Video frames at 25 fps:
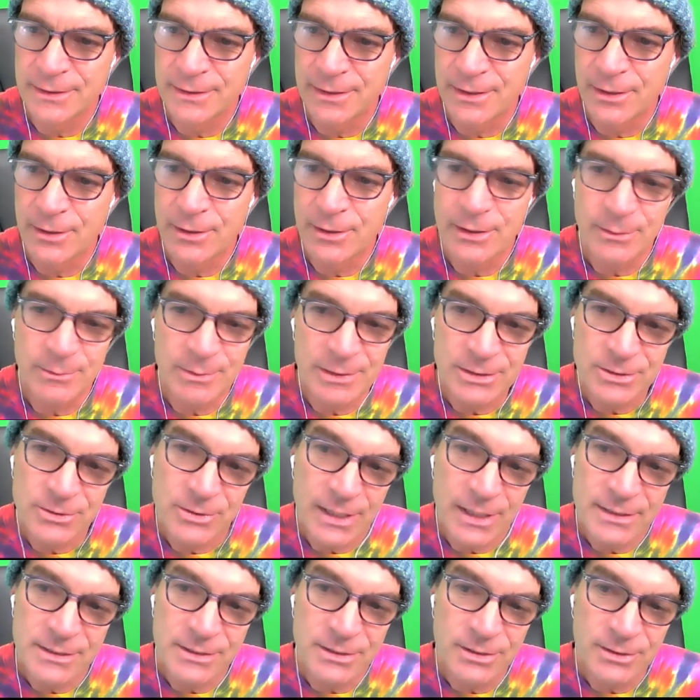they're going to be
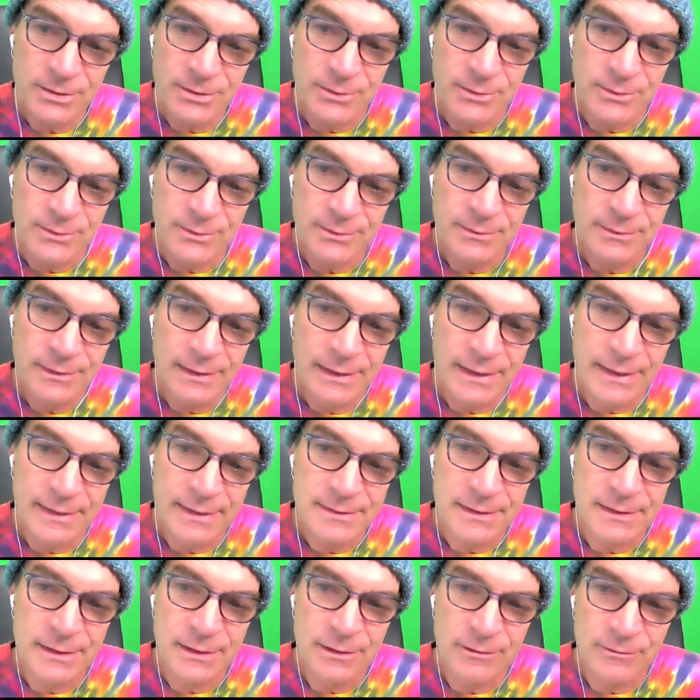stressed too, and that's
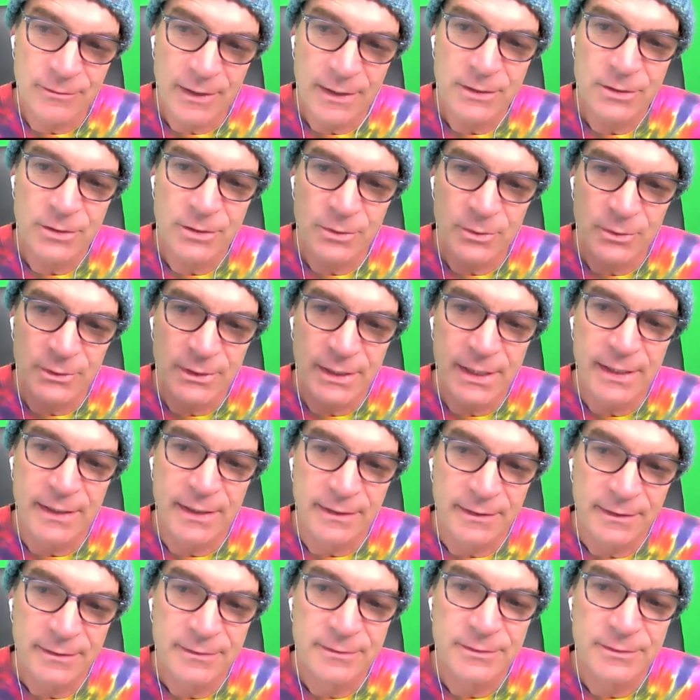going to affect your whole day.